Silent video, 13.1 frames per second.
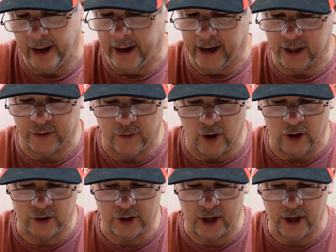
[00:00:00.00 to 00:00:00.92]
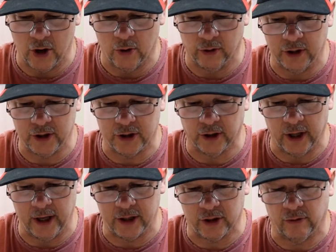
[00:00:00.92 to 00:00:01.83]
as far as I know, at least the
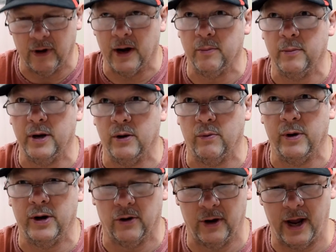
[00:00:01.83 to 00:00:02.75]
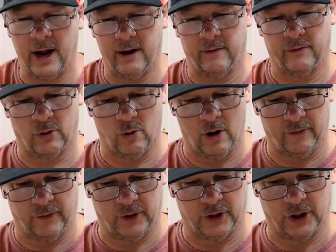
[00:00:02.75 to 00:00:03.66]
lakes around me, we don't have
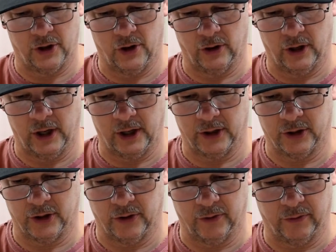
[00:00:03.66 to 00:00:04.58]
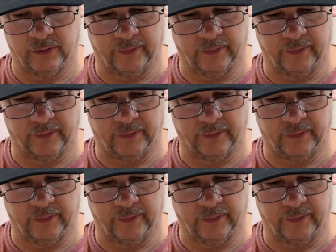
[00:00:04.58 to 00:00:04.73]
crawfish in our lakes. So